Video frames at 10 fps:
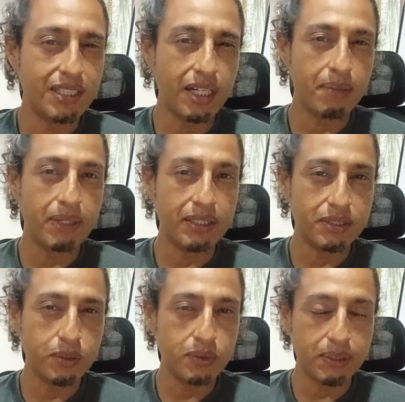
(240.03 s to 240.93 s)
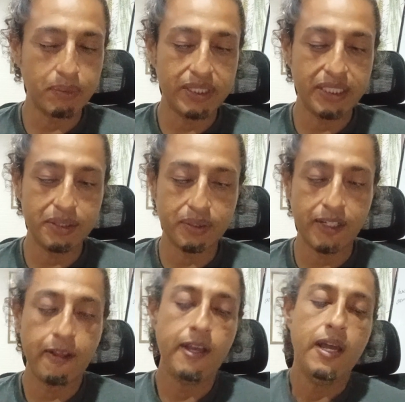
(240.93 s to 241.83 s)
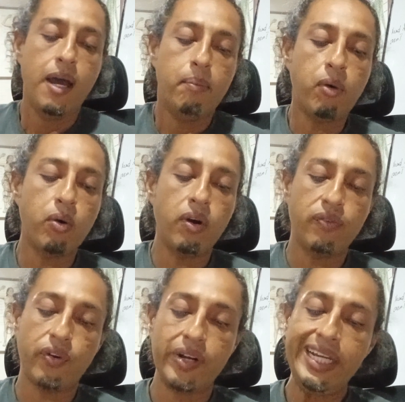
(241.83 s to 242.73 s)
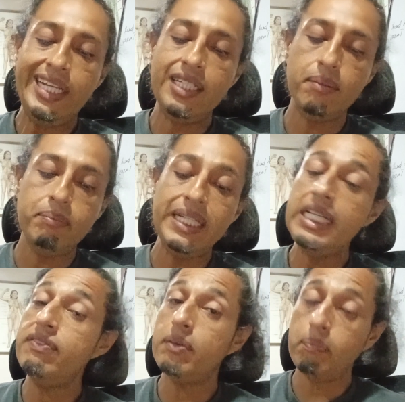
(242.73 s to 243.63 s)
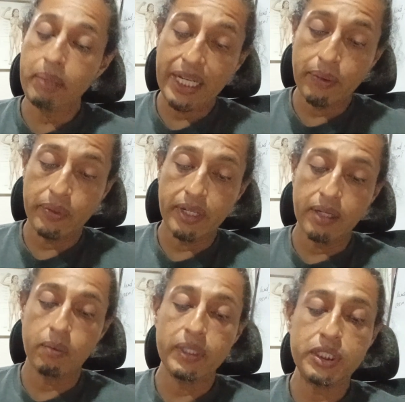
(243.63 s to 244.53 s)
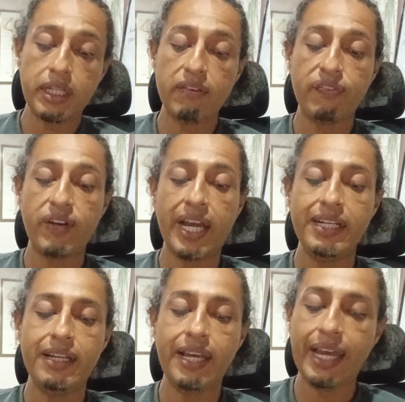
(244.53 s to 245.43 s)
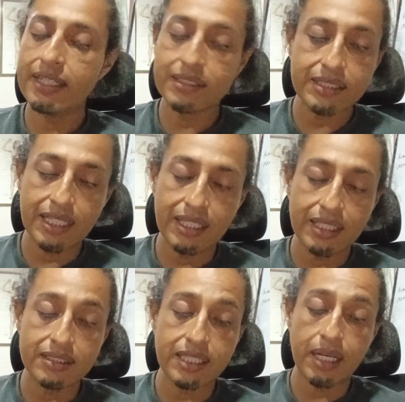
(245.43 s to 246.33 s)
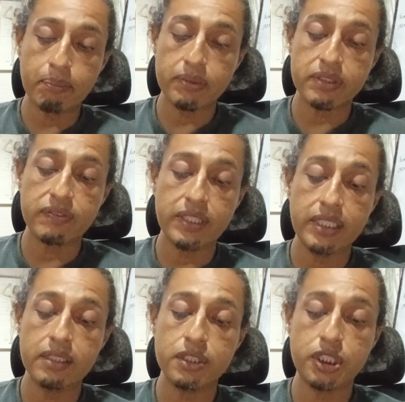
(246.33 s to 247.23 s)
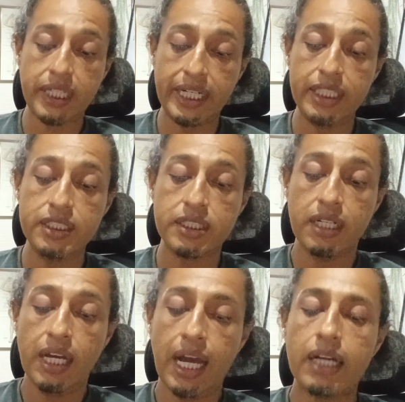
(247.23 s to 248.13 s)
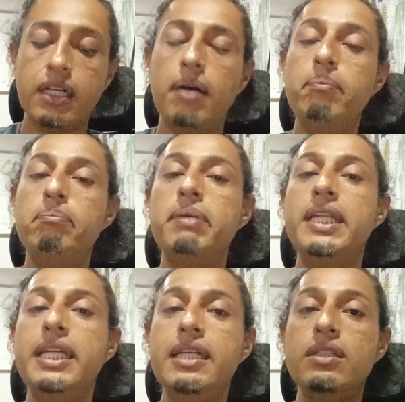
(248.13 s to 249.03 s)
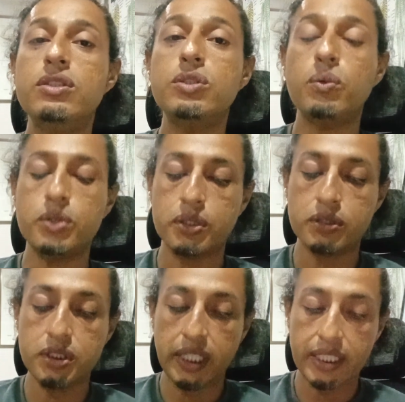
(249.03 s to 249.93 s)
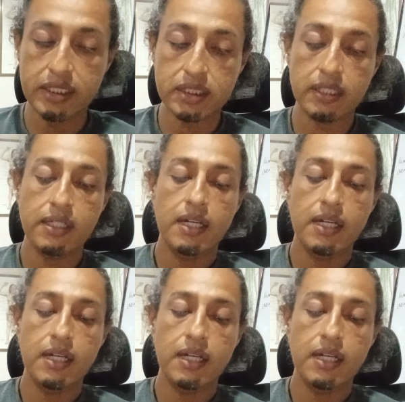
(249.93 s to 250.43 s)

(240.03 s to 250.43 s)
talking about? It's two separate things, right? Moreover, in the medieval period, we shall find excellent examples of legal change accompanying social change.